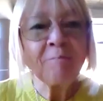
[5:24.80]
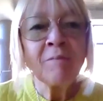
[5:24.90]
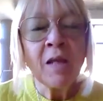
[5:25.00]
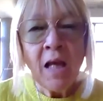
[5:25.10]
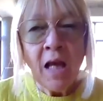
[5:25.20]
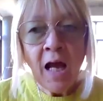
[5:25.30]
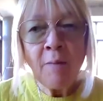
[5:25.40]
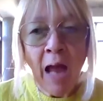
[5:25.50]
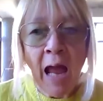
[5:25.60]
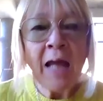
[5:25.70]
Okay.
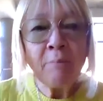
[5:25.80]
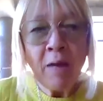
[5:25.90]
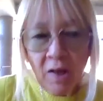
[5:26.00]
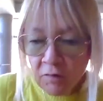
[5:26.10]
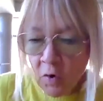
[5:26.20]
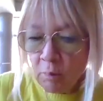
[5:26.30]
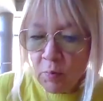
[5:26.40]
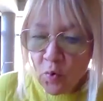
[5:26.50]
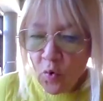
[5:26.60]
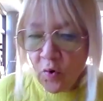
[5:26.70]
At Make Love
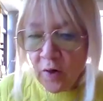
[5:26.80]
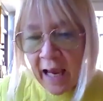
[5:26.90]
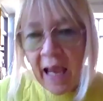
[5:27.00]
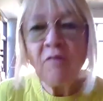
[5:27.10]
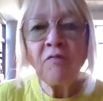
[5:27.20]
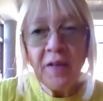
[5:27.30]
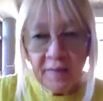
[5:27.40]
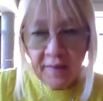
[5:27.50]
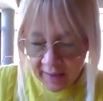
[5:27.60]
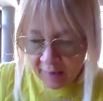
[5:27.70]
Not Porn,
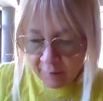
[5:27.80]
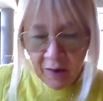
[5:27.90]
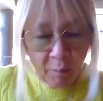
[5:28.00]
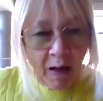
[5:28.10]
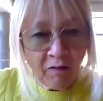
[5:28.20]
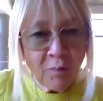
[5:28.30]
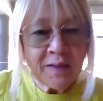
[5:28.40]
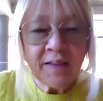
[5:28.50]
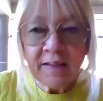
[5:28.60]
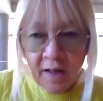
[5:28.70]
everything about our
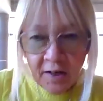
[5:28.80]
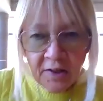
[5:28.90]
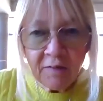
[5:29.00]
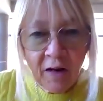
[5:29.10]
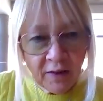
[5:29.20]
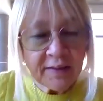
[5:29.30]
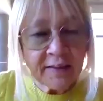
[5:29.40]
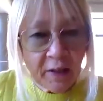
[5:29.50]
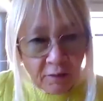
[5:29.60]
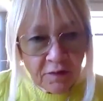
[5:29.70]
platform is designed around the
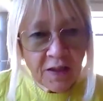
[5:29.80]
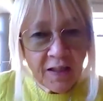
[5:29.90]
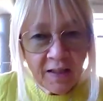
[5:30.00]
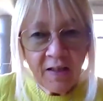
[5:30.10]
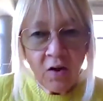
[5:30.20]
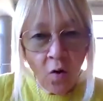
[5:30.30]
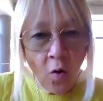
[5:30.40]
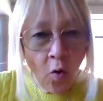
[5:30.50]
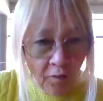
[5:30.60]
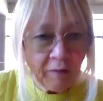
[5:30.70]
safety
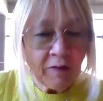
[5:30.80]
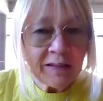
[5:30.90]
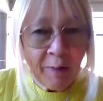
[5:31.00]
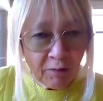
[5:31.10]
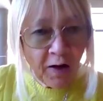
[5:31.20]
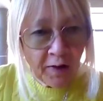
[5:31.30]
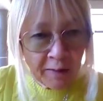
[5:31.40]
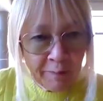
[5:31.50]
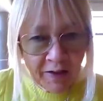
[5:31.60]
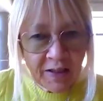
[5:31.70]
of and respect for
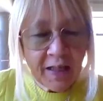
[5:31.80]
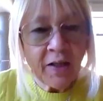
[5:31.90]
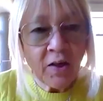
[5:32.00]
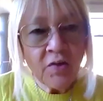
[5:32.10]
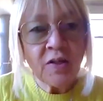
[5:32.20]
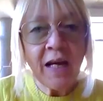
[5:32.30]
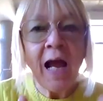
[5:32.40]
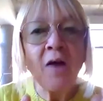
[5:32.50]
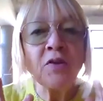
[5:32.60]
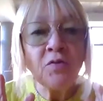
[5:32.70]
our community,
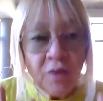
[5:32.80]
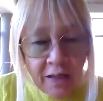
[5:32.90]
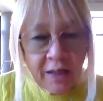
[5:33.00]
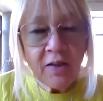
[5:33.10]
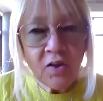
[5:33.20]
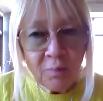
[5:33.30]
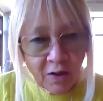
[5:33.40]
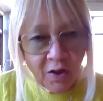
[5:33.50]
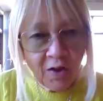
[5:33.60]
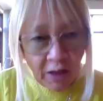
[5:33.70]
including our unique
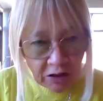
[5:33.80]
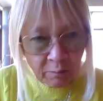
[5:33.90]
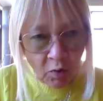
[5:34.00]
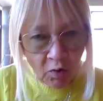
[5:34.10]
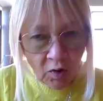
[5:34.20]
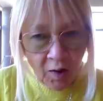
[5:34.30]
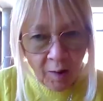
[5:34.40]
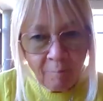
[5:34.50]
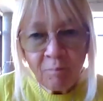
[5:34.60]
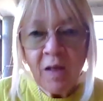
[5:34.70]
human curation
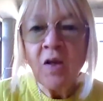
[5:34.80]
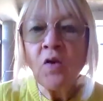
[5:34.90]
model,